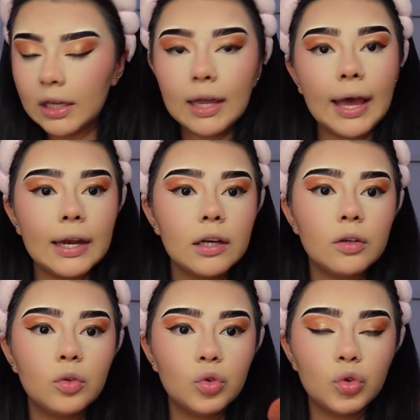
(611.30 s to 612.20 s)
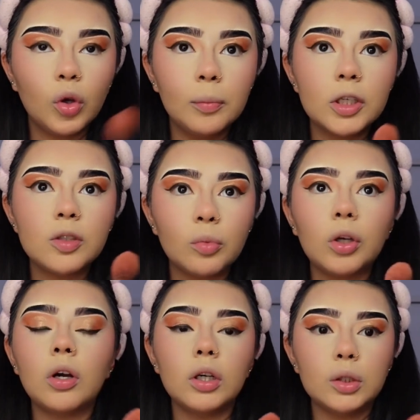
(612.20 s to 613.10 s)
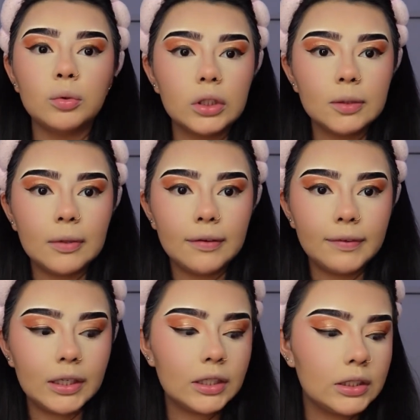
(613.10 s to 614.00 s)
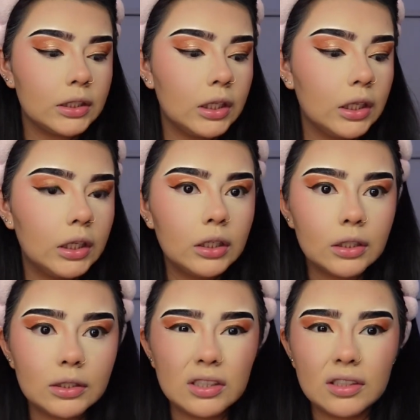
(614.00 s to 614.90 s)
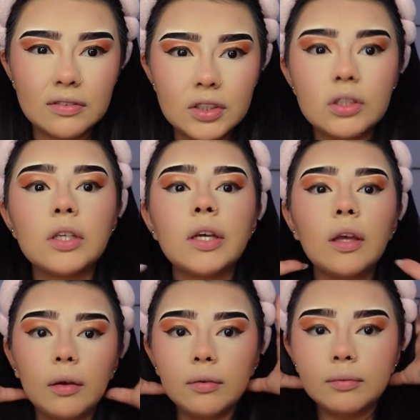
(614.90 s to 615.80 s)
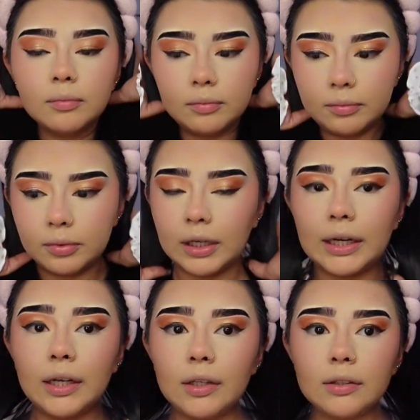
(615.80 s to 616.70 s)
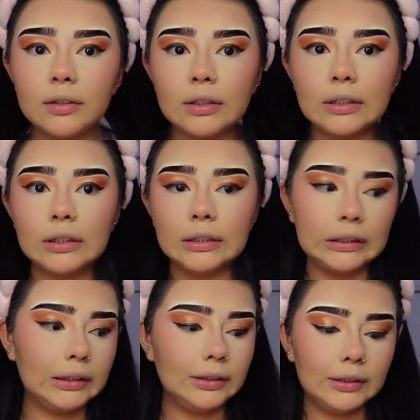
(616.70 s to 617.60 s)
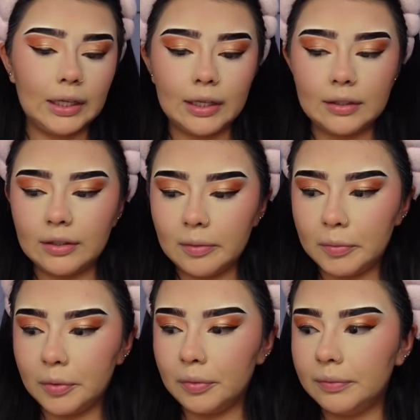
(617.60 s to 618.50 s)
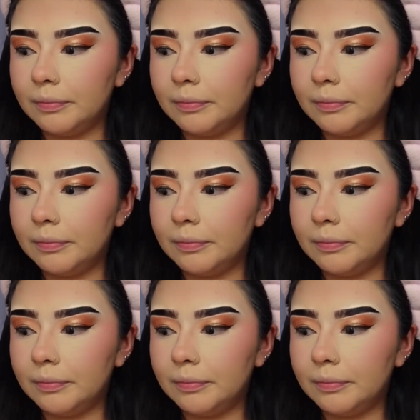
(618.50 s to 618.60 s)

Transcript: it added so much more contour to my face instead of just looking bright like the moon.